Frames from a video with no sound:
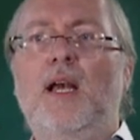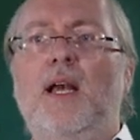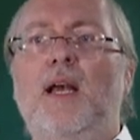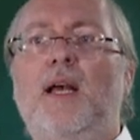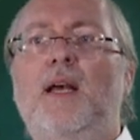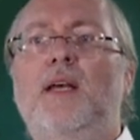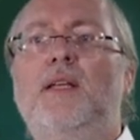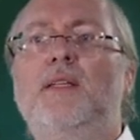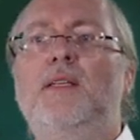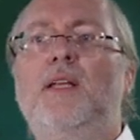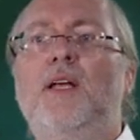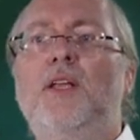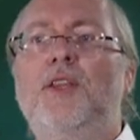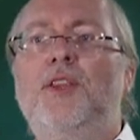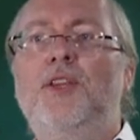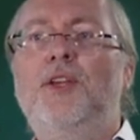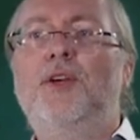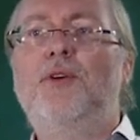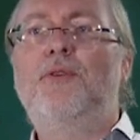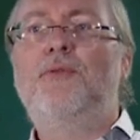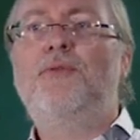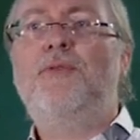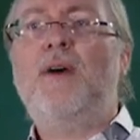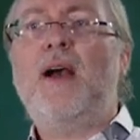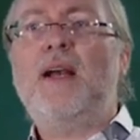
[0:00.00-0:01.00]
And
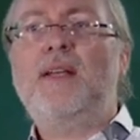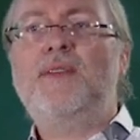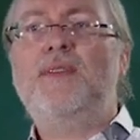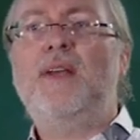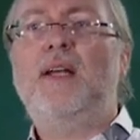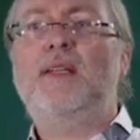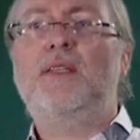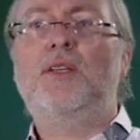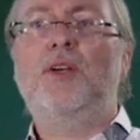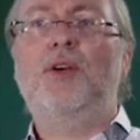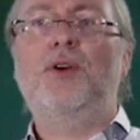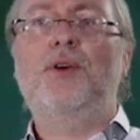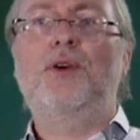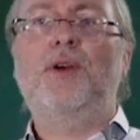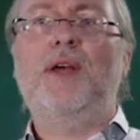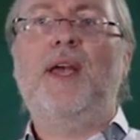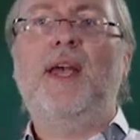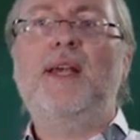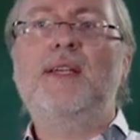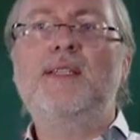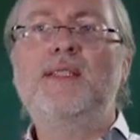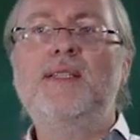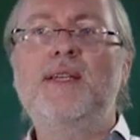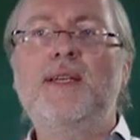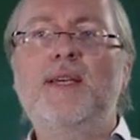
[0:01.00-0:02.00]
the fact that
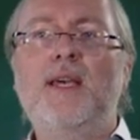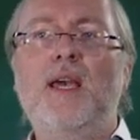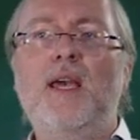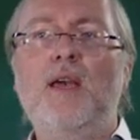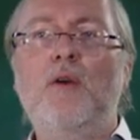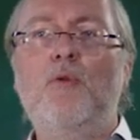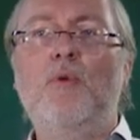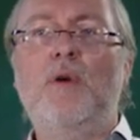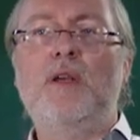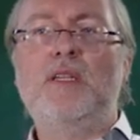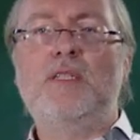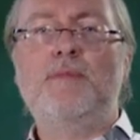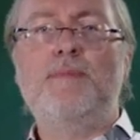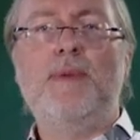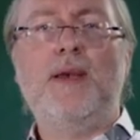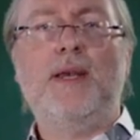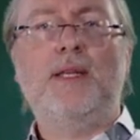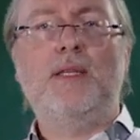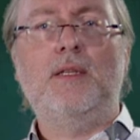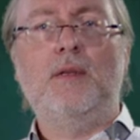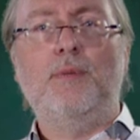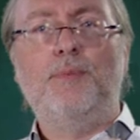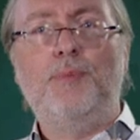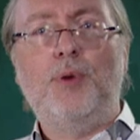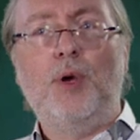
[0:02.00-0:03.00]
SDK was
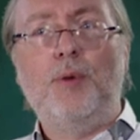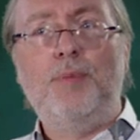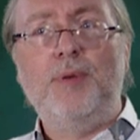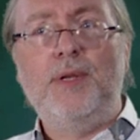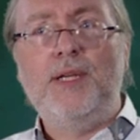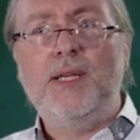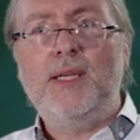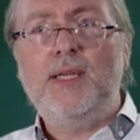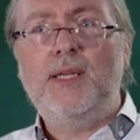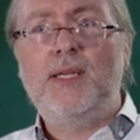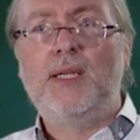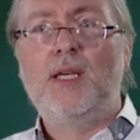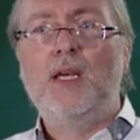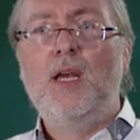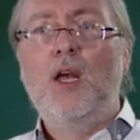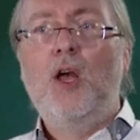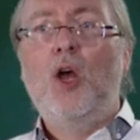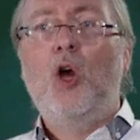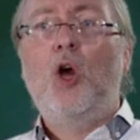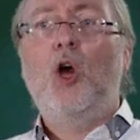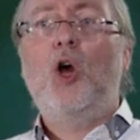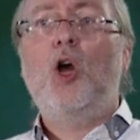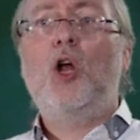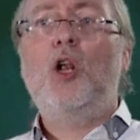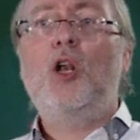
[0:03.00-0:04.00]
made public
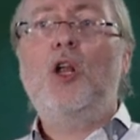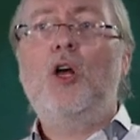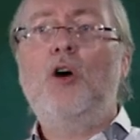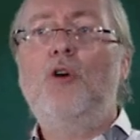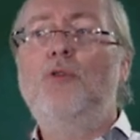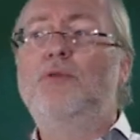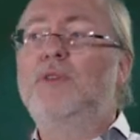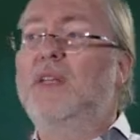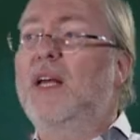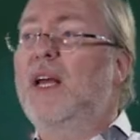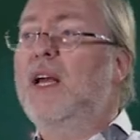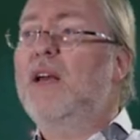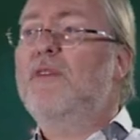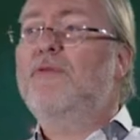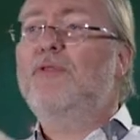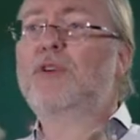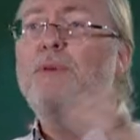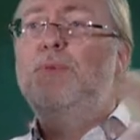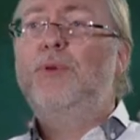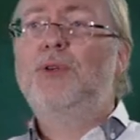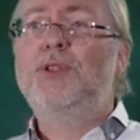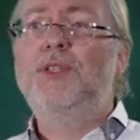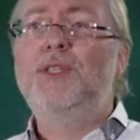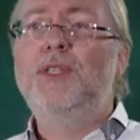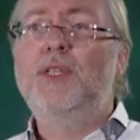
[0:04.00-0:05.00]
allowed
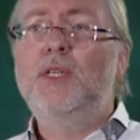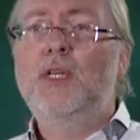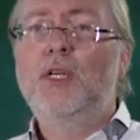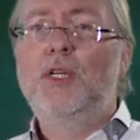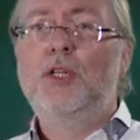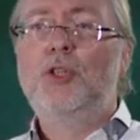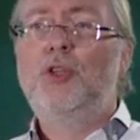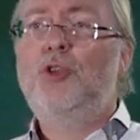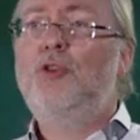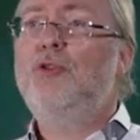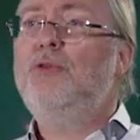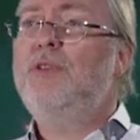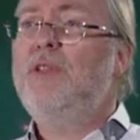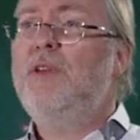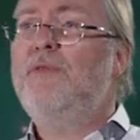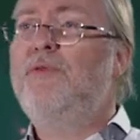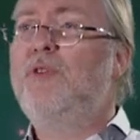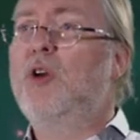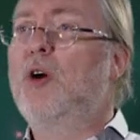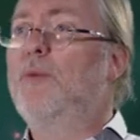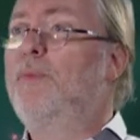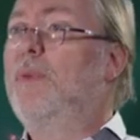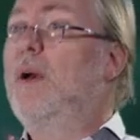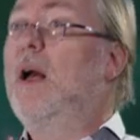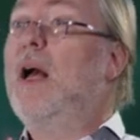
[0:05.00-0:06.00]
everybody to
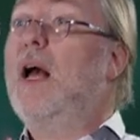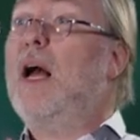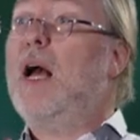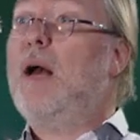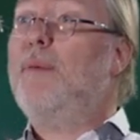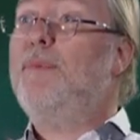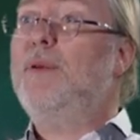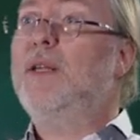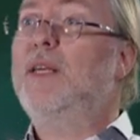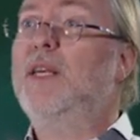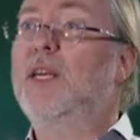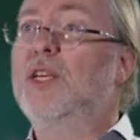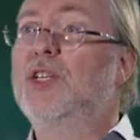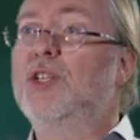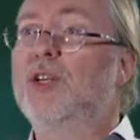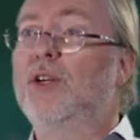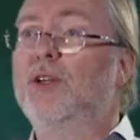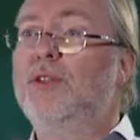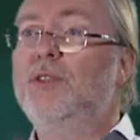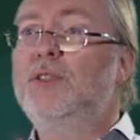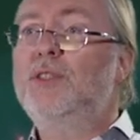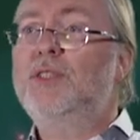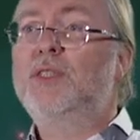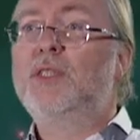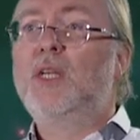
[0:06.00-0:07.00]
develop
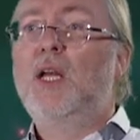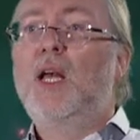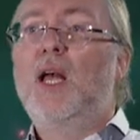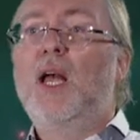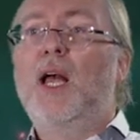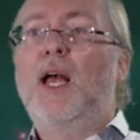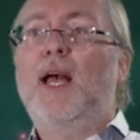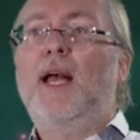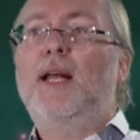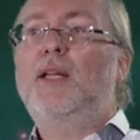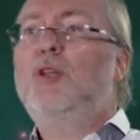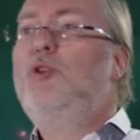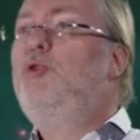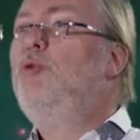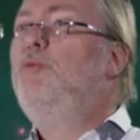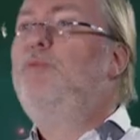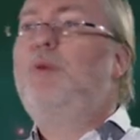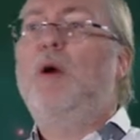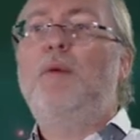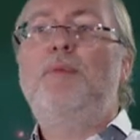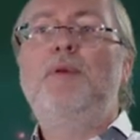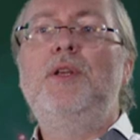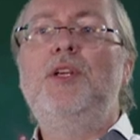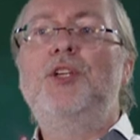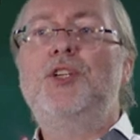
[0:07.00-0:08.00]
applications and to
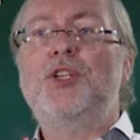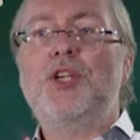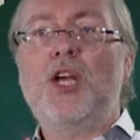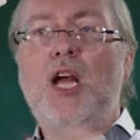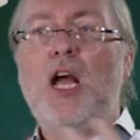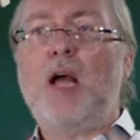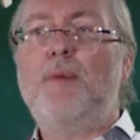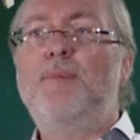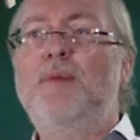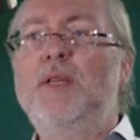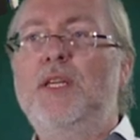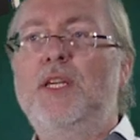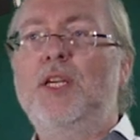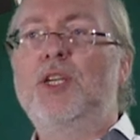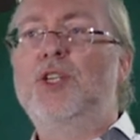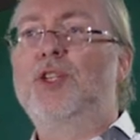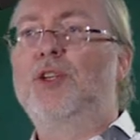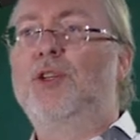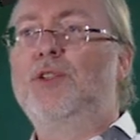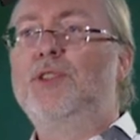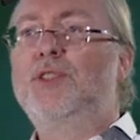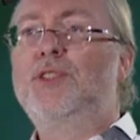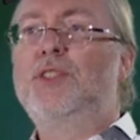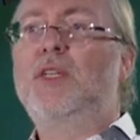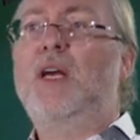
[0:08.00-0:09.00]
publish
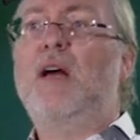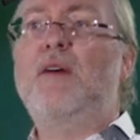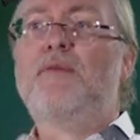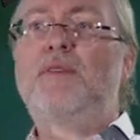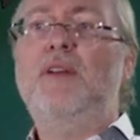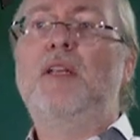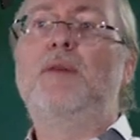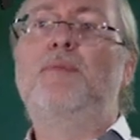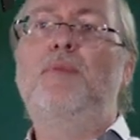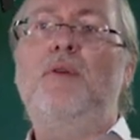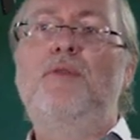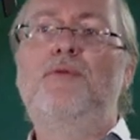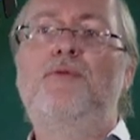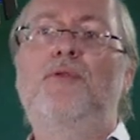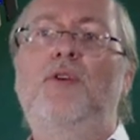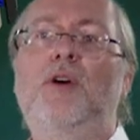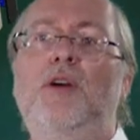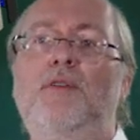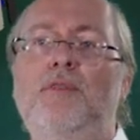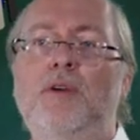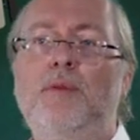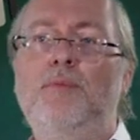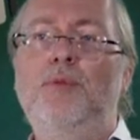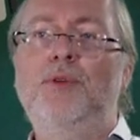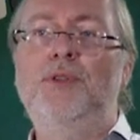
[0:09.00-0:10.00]
applications available
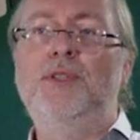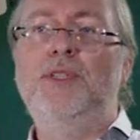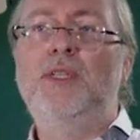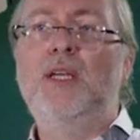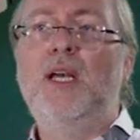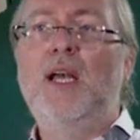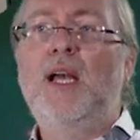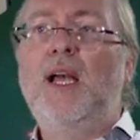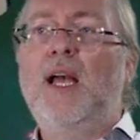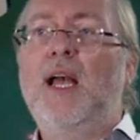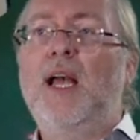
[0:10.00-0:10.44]
for everybody.